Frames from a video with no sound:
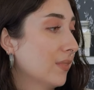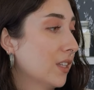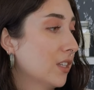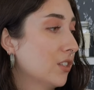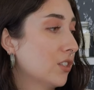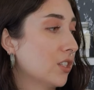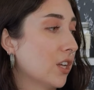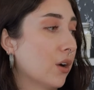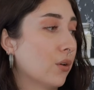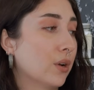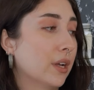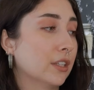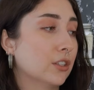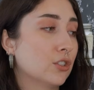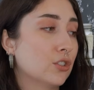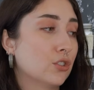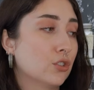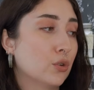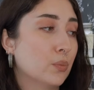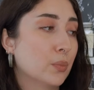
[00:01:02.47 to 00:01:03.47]
So it's
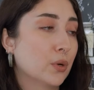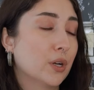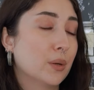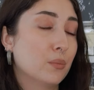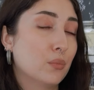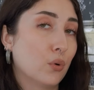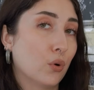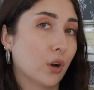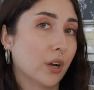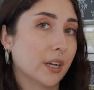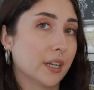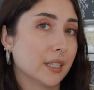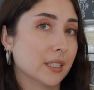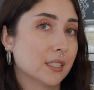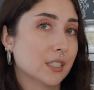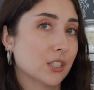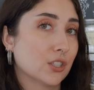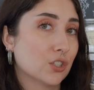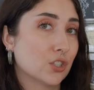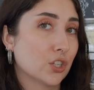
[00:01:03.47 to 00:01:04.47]
super
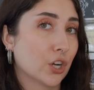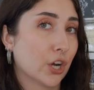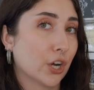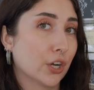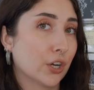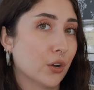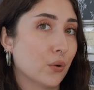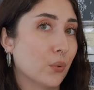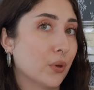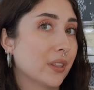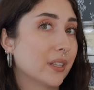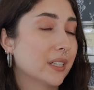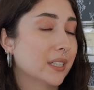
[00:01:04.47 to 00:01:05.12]
important to start with